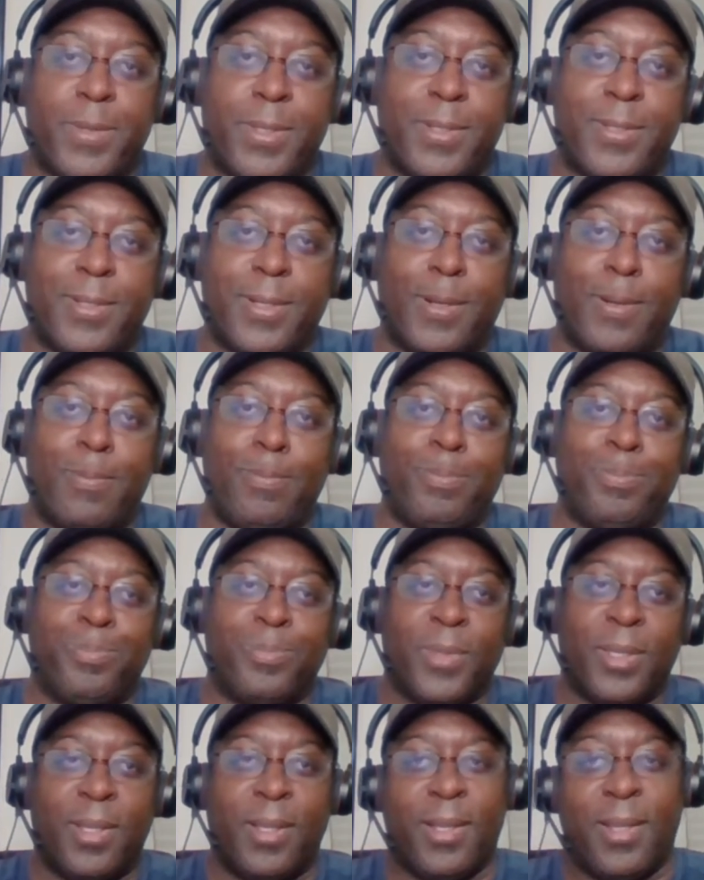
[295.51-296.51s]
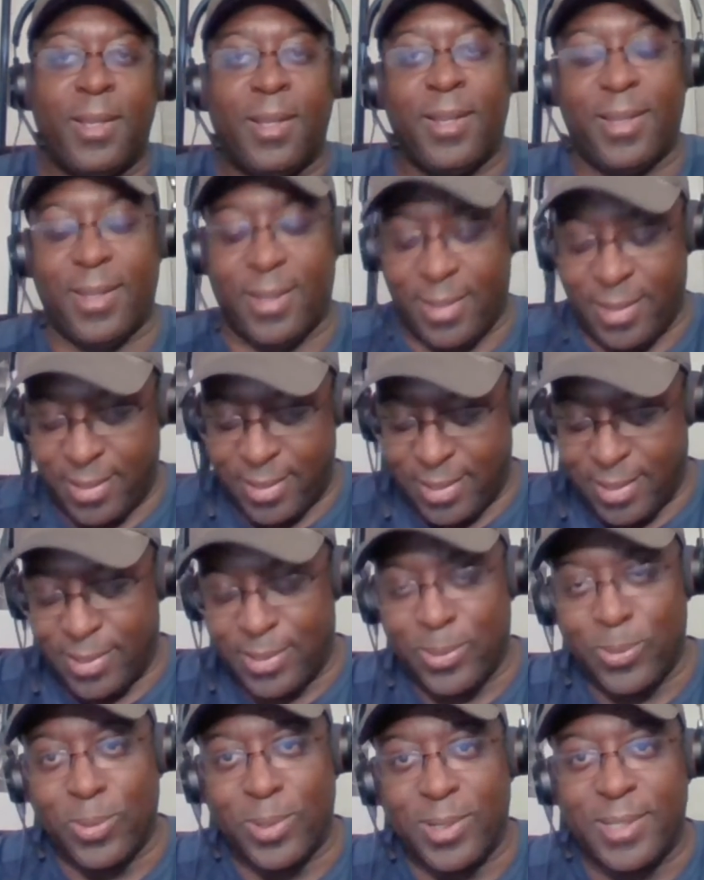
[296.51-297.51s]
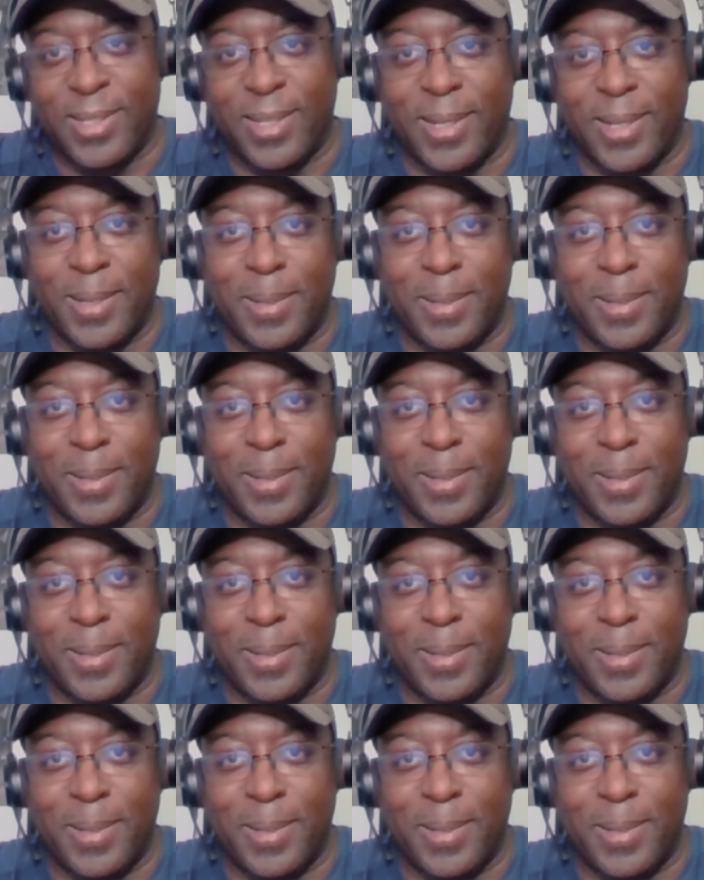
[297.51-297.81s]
So this was,